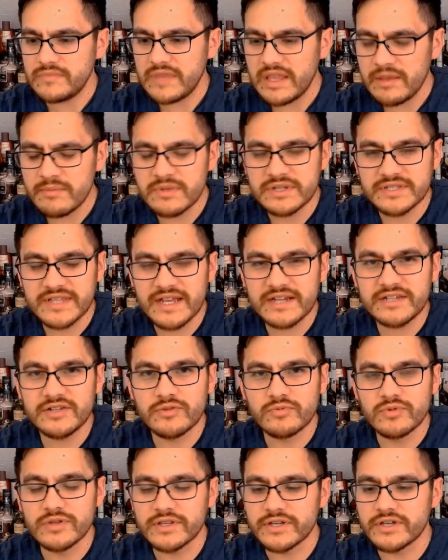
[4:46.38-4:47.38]
But it's actually
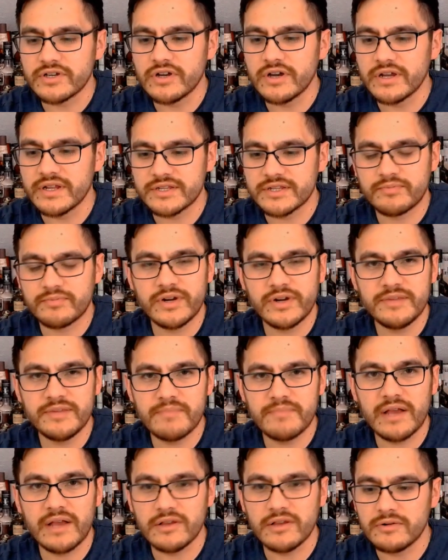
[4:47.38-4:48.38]
really good. It's pretty
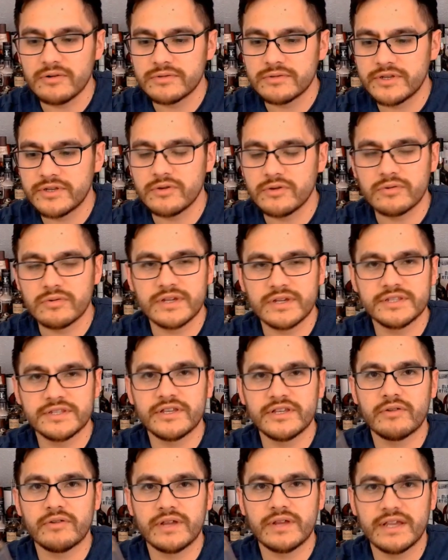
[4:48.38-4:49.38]
mellow too,
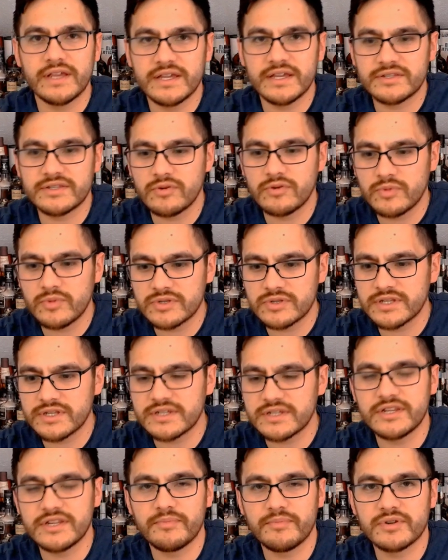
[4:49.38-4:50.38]
considering it's almost
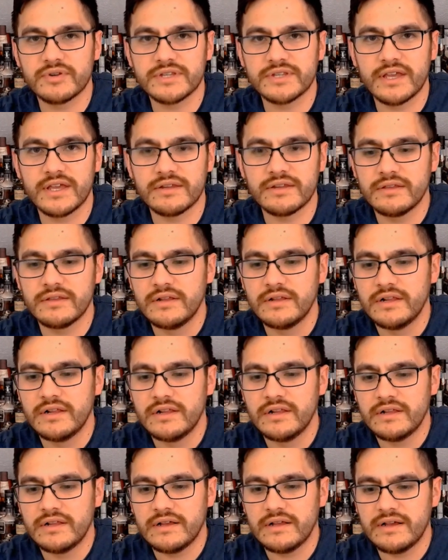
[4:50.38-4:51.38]
60%.
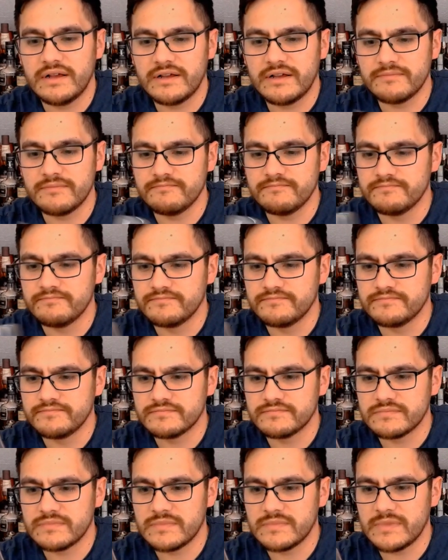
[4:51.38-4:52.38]
Um,
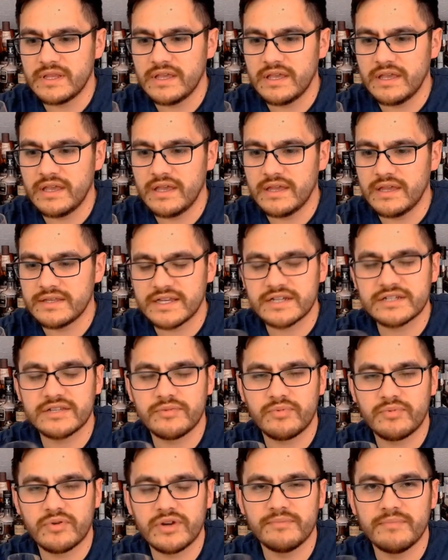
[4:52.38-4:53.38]
it's actually
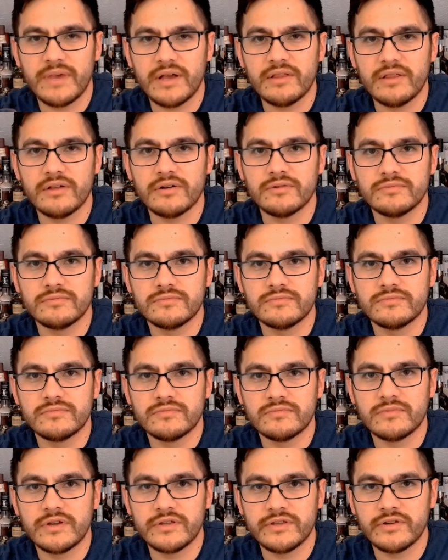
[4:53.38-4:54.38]
pretty mellow,
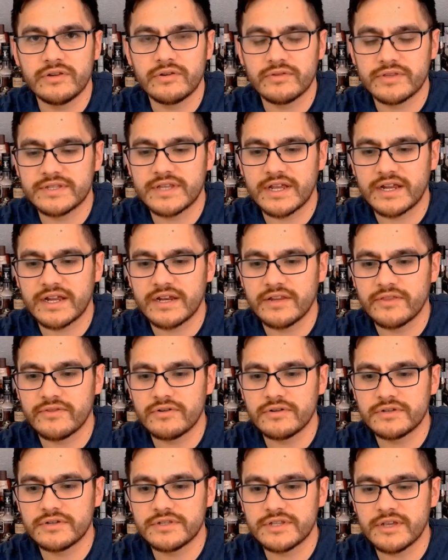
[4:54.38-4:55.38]
uh, you know, the second and
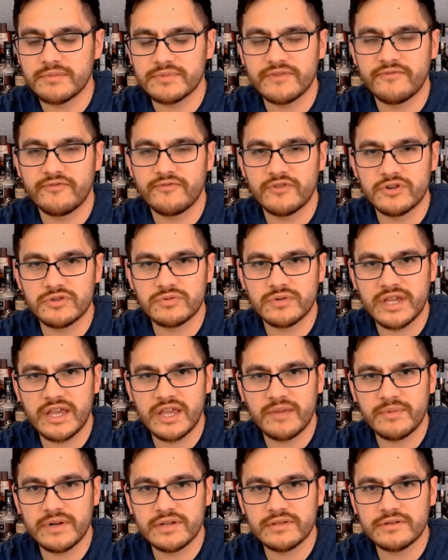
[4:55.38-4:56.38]
third sips. The first one
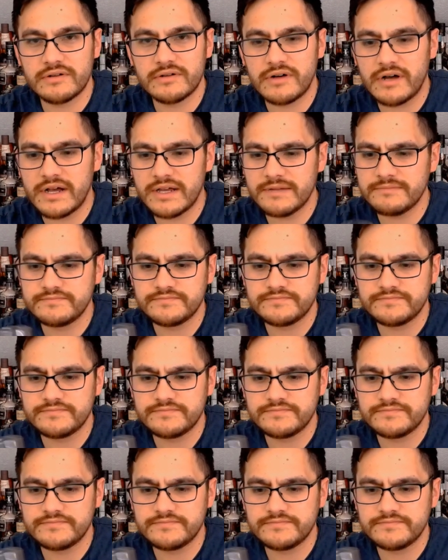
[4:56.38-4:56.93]
came in a little hot.